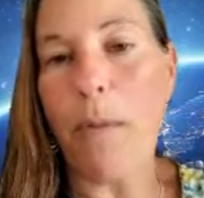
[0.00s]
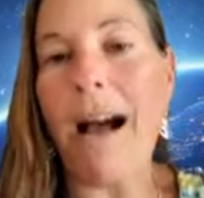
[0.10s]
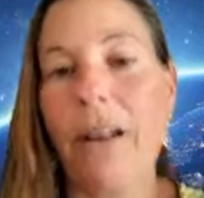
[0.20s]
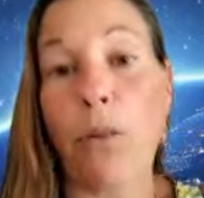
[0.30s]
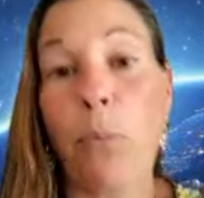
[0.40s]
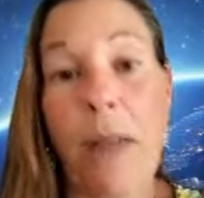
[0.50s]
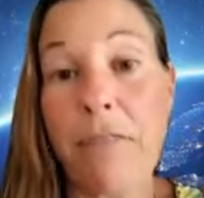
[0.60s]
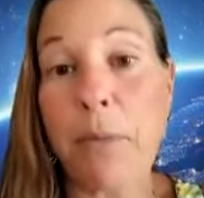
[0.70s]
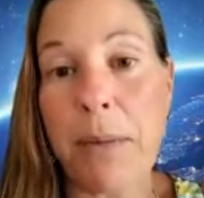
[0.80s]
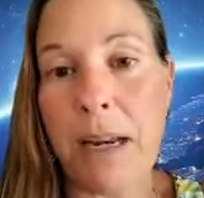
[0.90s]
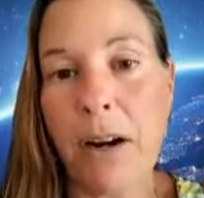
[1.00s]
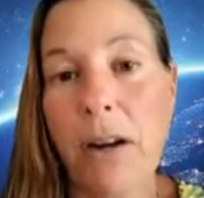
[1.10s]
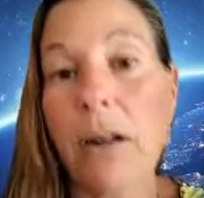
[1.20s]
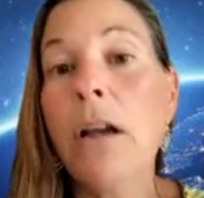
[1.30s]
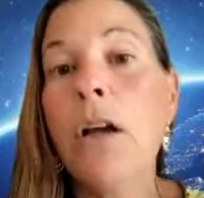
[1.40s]
miles away from
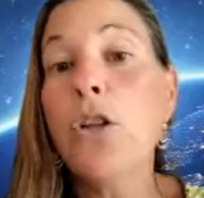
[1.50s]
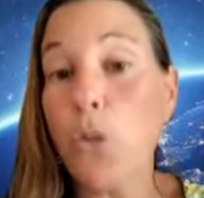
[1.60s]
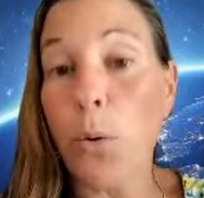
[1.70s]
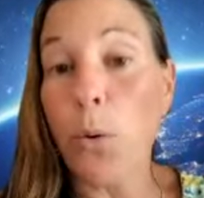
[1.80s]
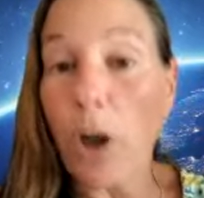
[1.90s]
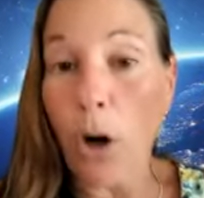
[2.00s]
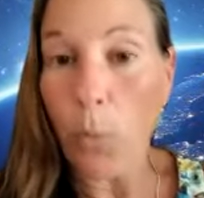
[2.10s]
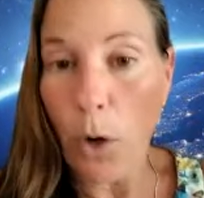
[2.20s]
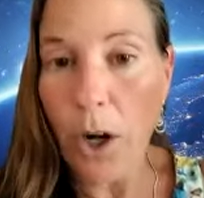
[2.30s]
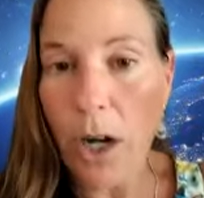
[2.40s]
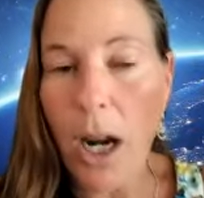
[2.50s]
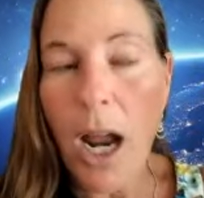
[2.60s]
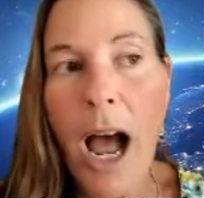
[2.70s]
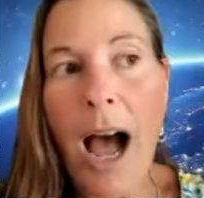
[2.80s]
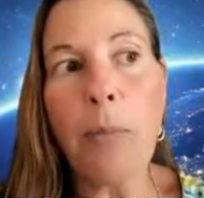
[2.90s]
here doing yeah. her work.
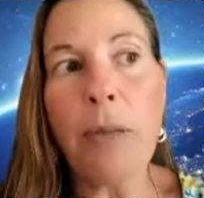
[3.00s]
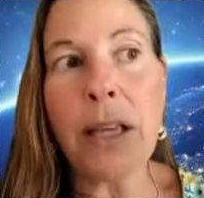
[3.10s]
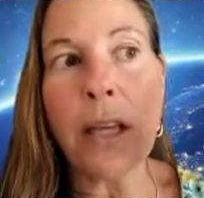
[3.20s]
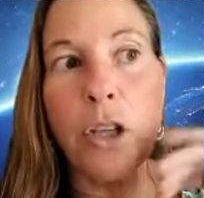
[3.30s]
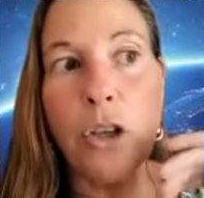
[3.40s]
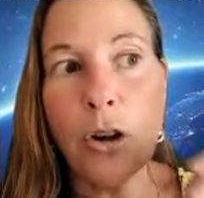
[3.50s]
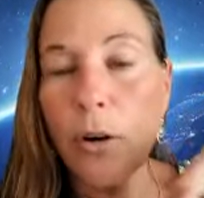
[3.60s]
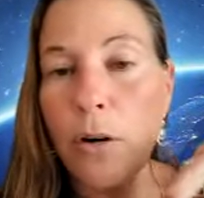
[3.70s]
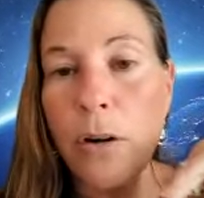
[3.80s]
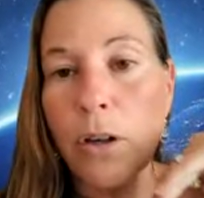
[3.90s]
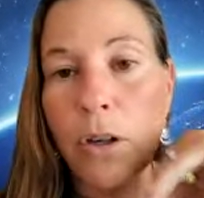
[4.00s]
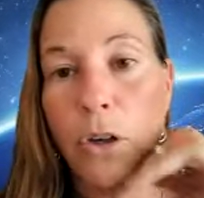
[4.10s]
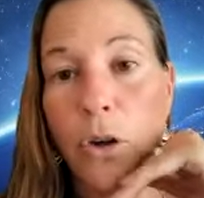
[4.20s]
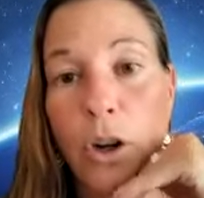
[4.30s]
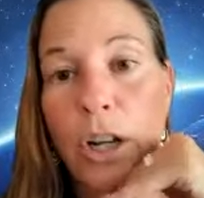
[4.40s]
I'm like, you're
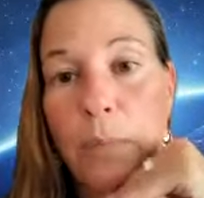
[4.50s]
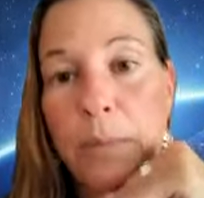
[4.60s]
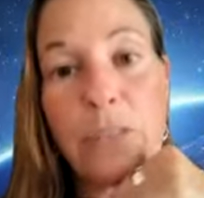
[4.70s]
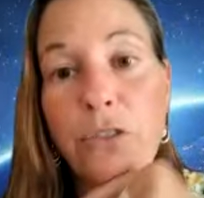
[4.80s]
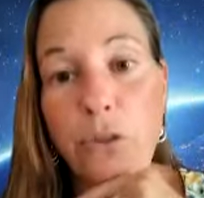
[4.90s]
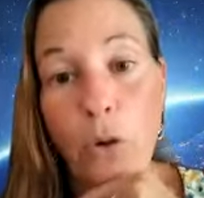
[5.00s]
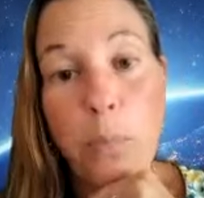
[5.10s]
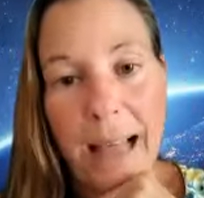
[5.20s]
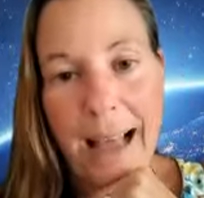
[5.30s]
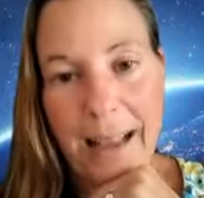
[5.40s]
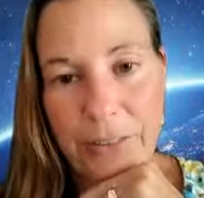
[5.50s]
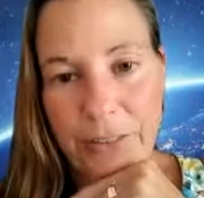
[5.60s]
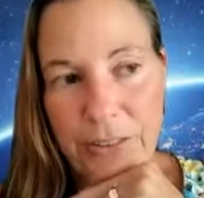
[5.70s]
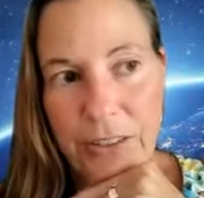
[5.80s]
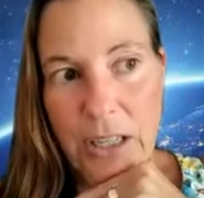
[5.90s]
you're gonna be so
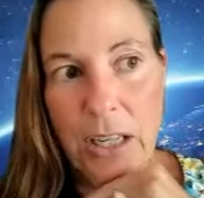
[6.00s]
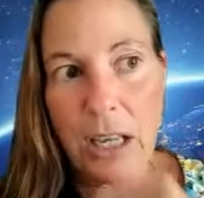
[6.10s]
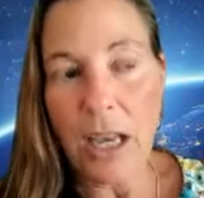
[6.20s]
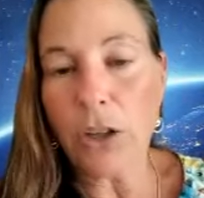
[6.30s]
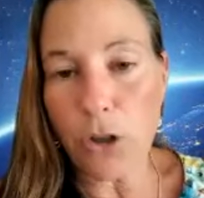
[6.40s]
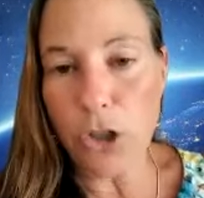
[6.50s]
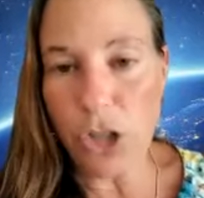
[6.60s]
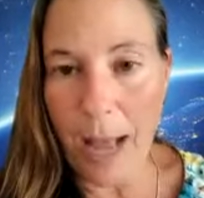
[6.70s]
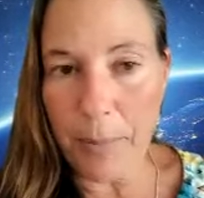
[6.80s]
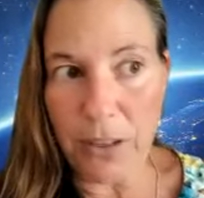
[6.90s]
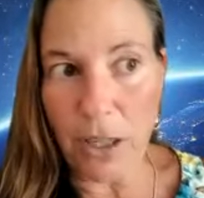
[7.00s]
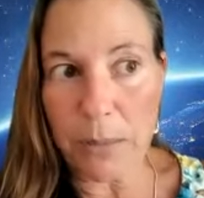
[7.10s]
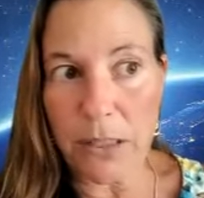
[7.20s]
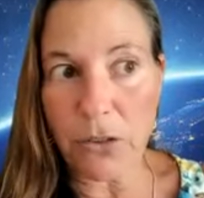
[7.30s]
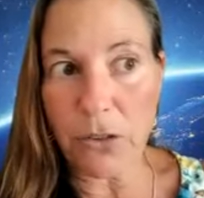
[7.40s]
blessed. Your shop is gonna
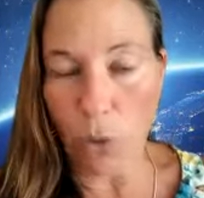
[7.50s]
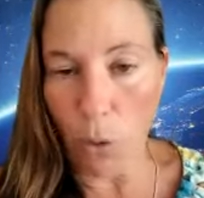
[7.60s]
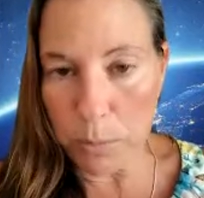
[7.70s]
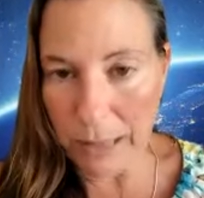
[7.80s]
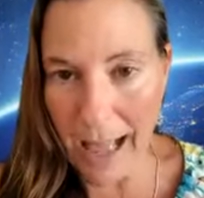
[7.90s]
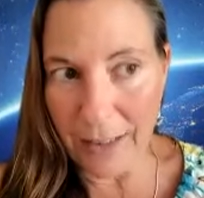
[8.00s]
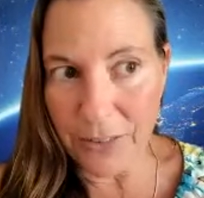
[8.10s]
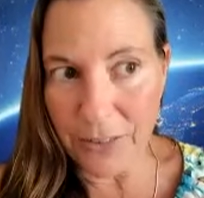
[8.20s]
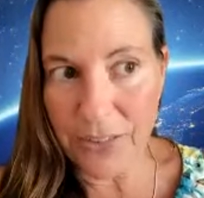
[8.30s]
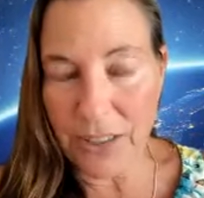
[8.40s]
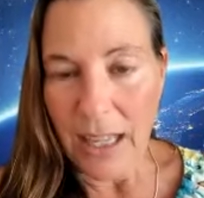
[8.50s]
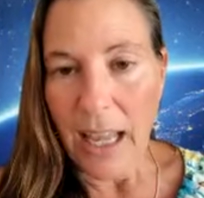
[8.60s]
be so blessed.